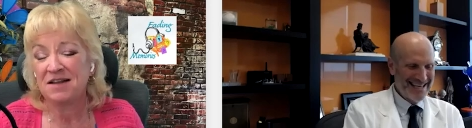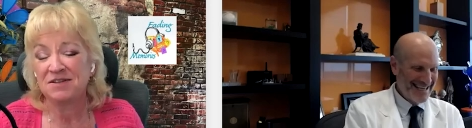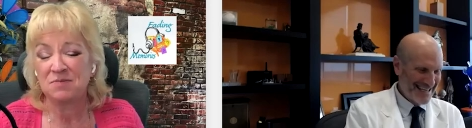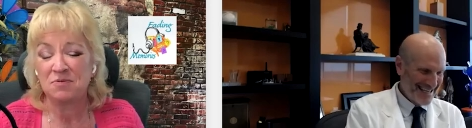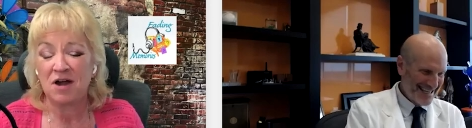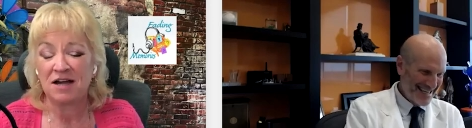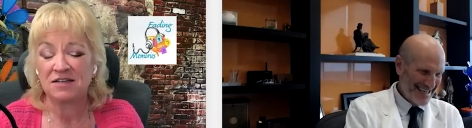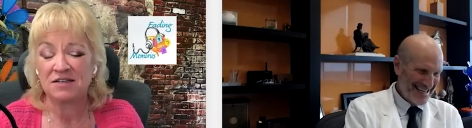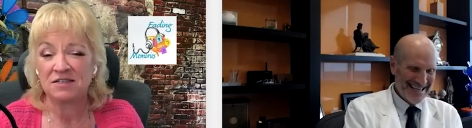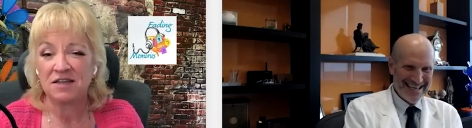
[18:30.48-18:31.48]
Speaker 1: had some
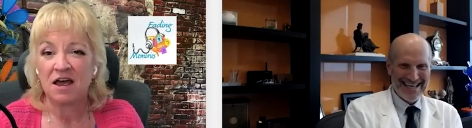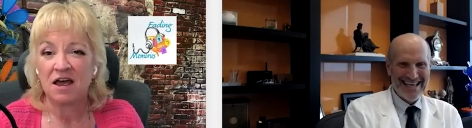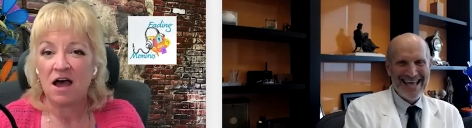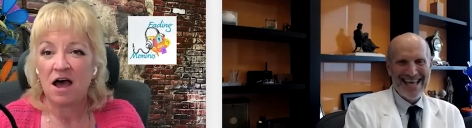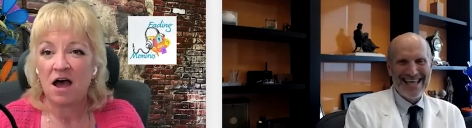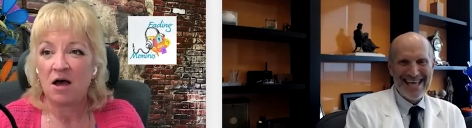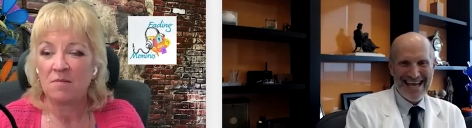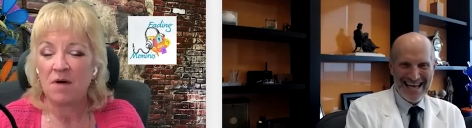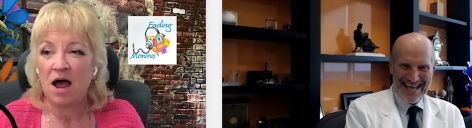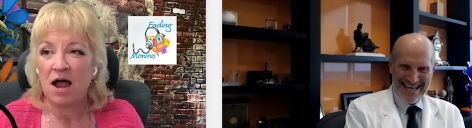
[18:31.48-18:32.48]
practice. Um,
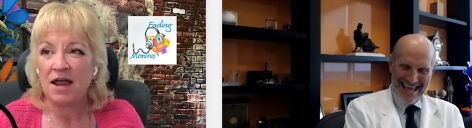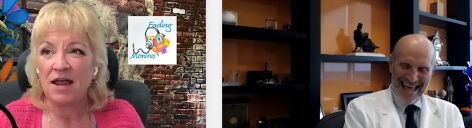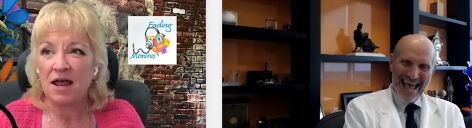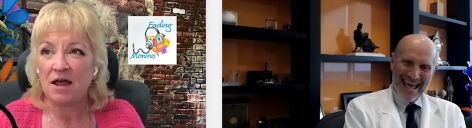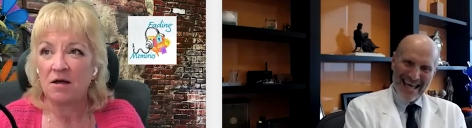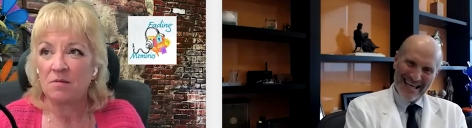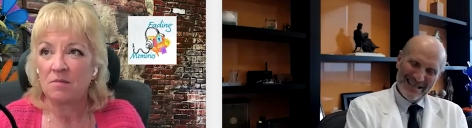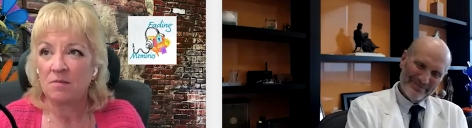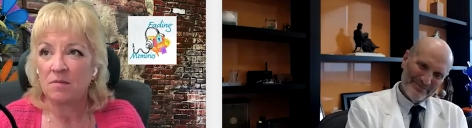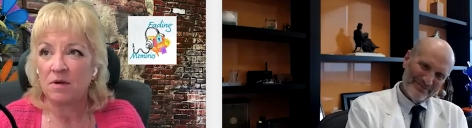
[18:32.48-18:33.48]
yeah. I
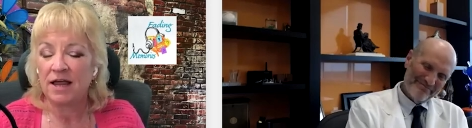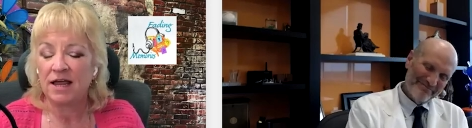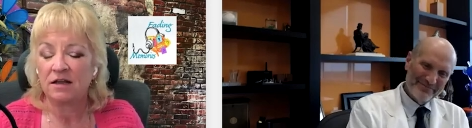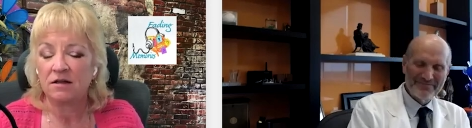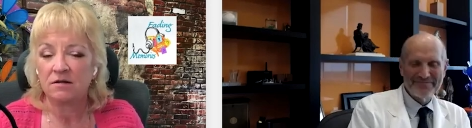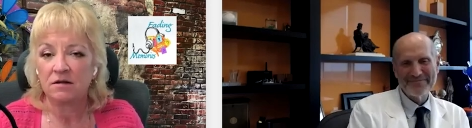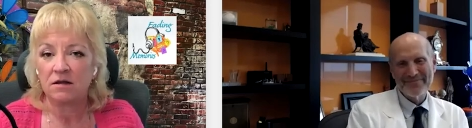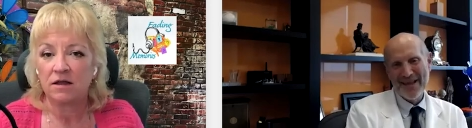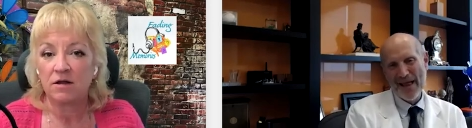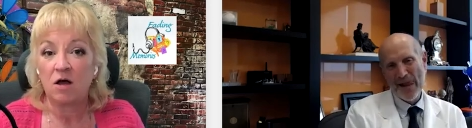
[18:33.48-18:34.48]
am in
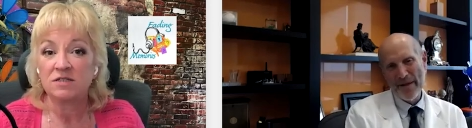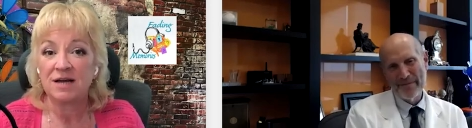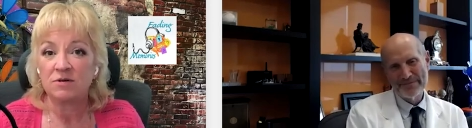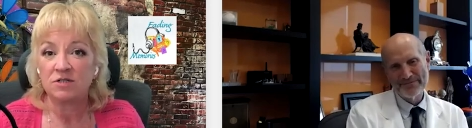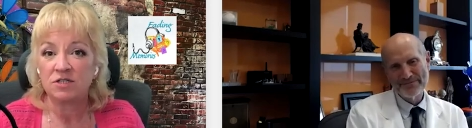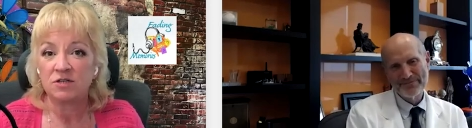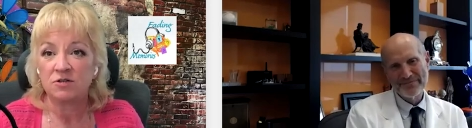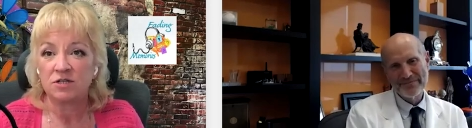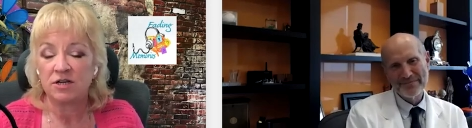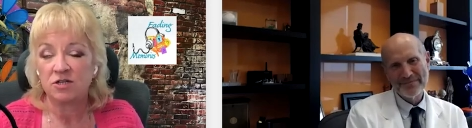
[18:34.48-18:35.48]
an Alzheimer's
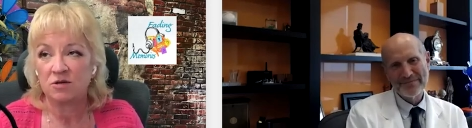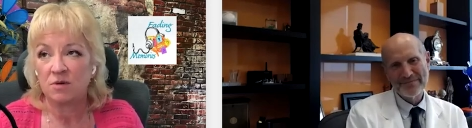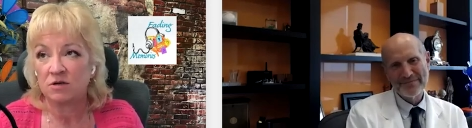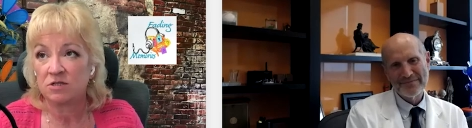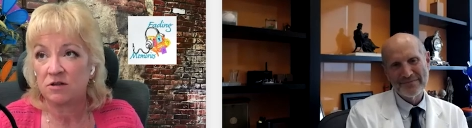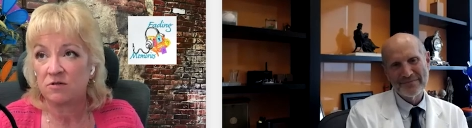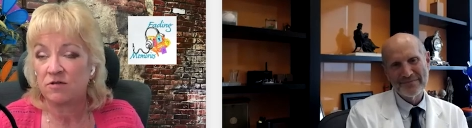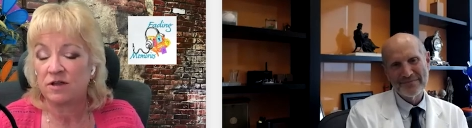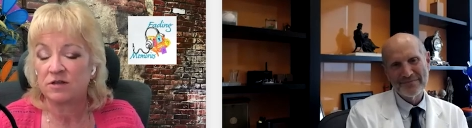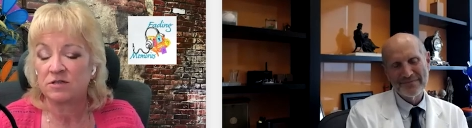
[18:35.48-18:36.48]
Association, amongst other
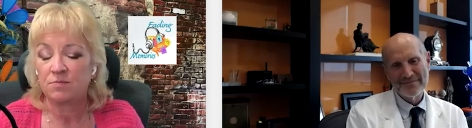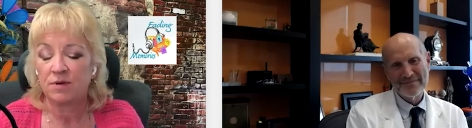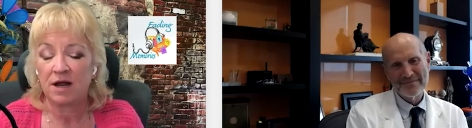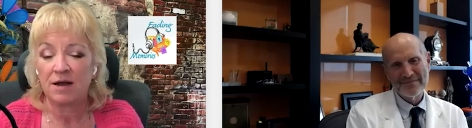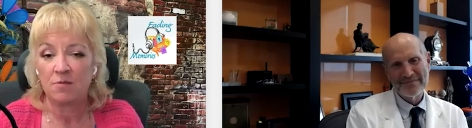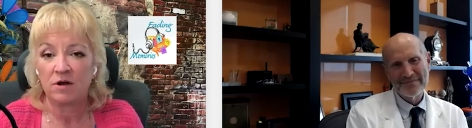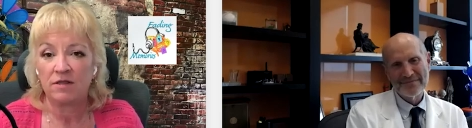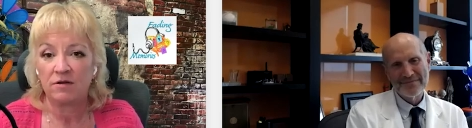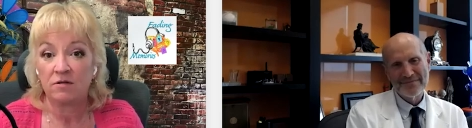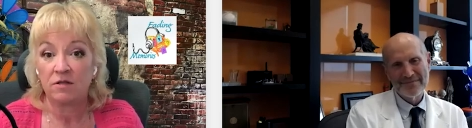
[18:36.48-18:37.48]
things, but I am one of
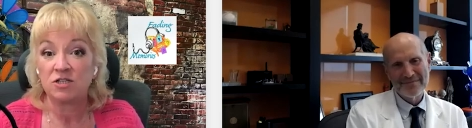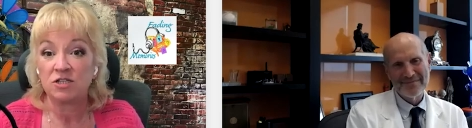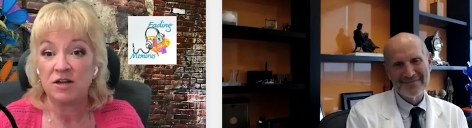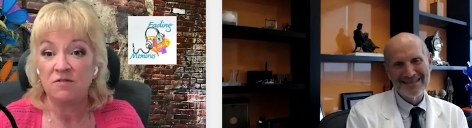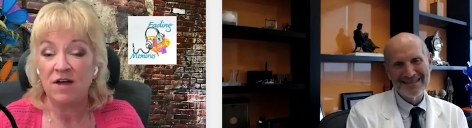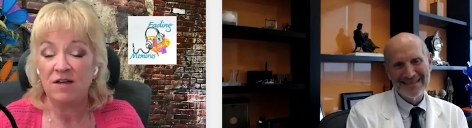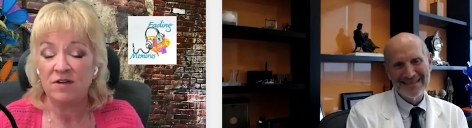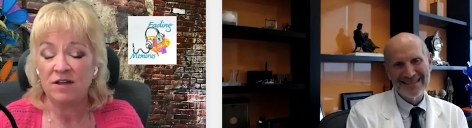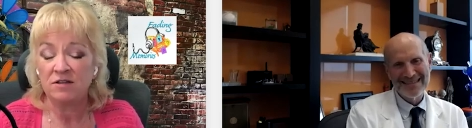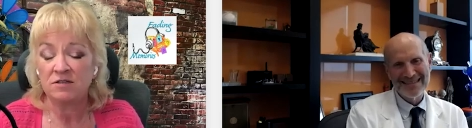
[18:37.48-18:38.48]
their legislative
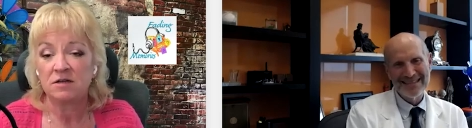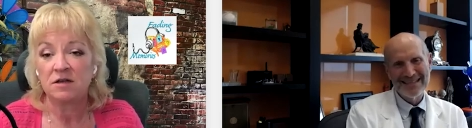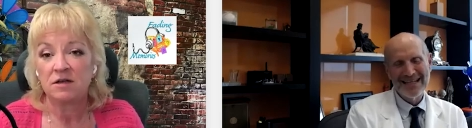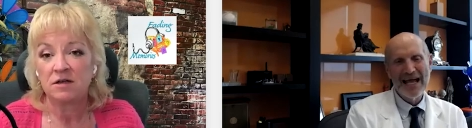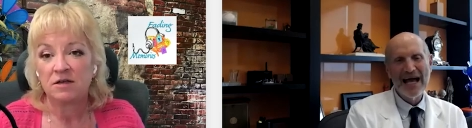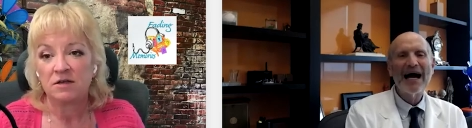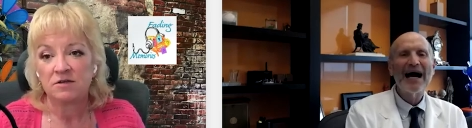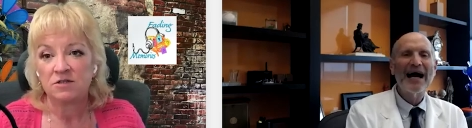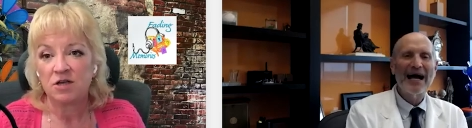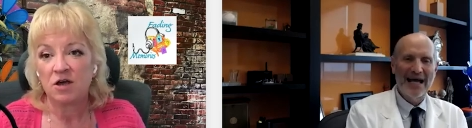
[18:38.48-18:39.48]
advocates. Ah.
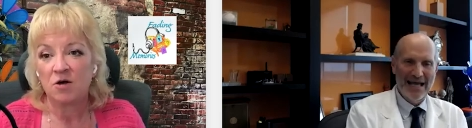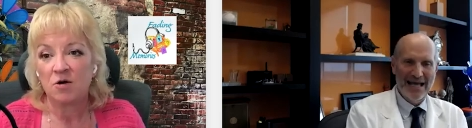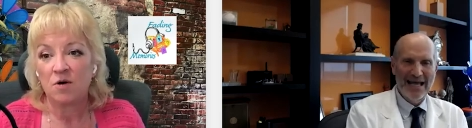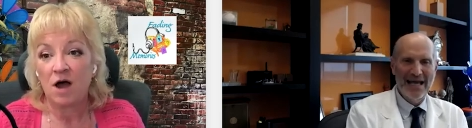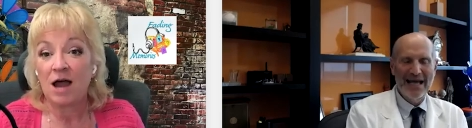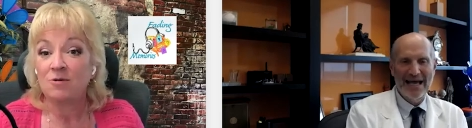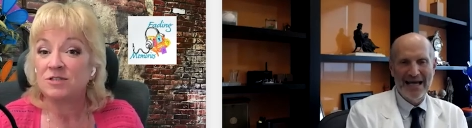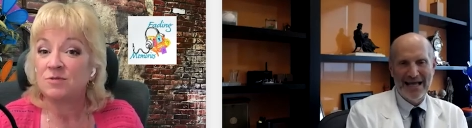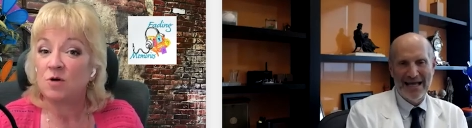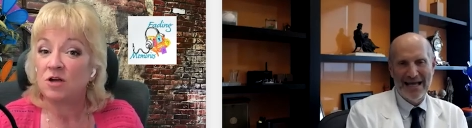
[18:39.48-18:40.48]
So I was
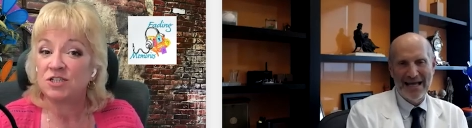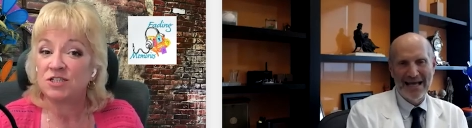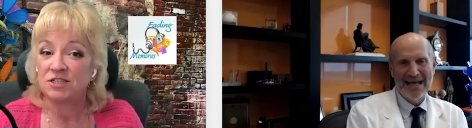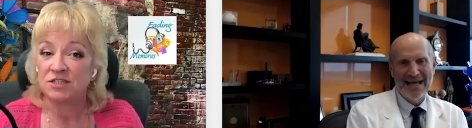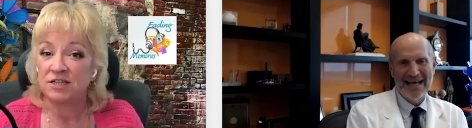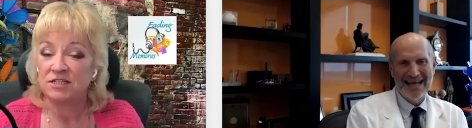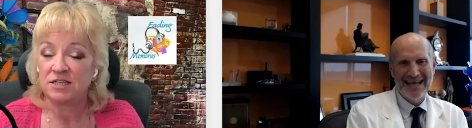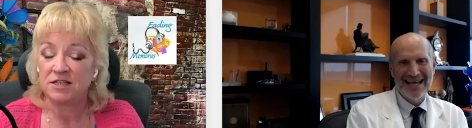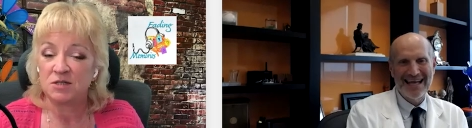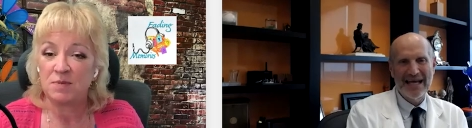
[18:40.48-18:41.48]
in Washington
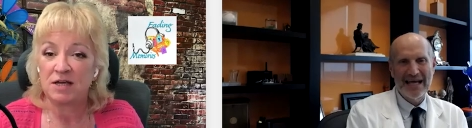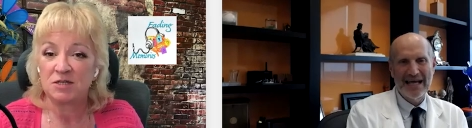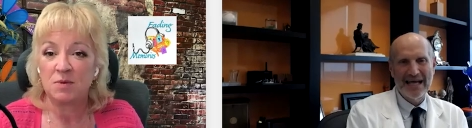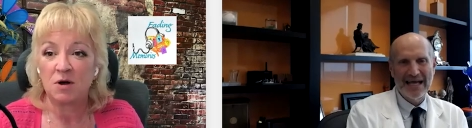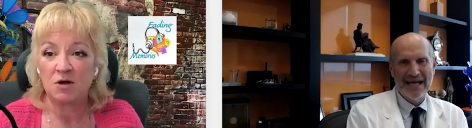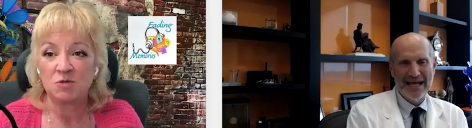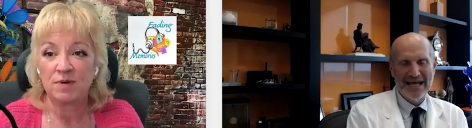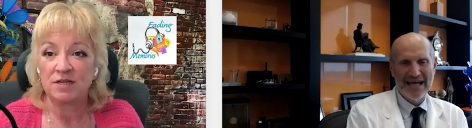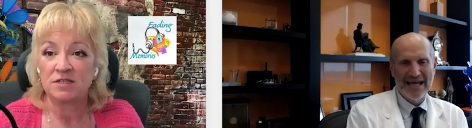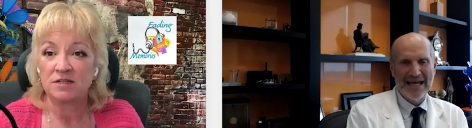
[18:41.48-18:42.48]
D.C. this past March,
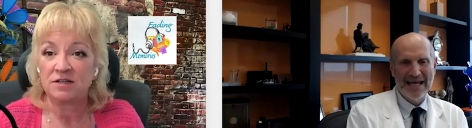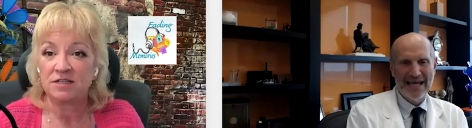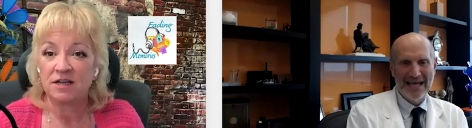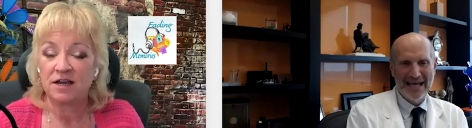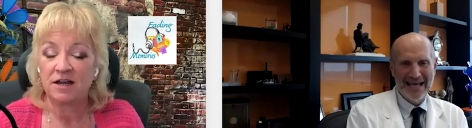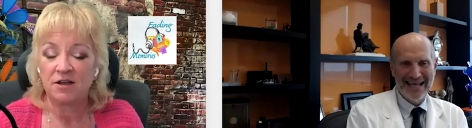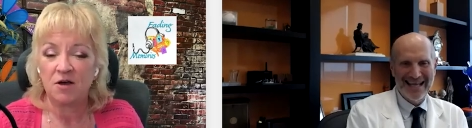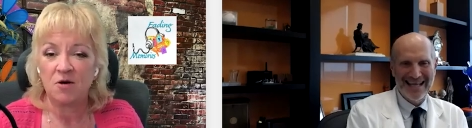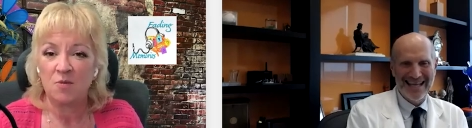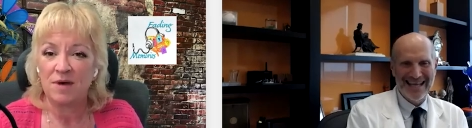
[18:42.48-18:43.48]
basically saying,
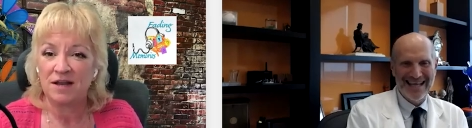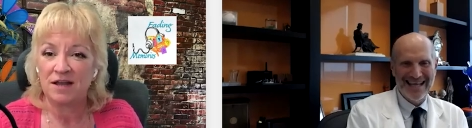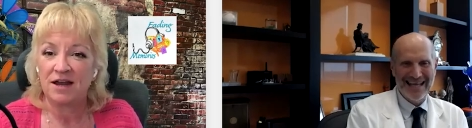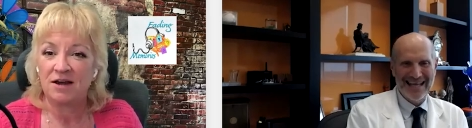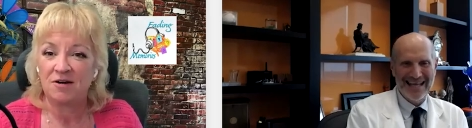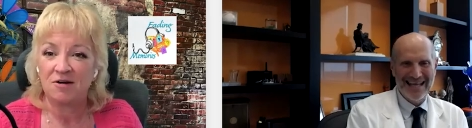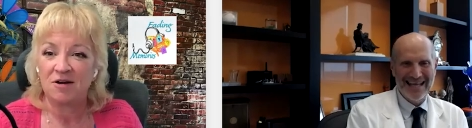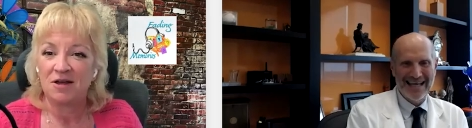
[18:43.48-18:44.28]
"Yo, Medicare,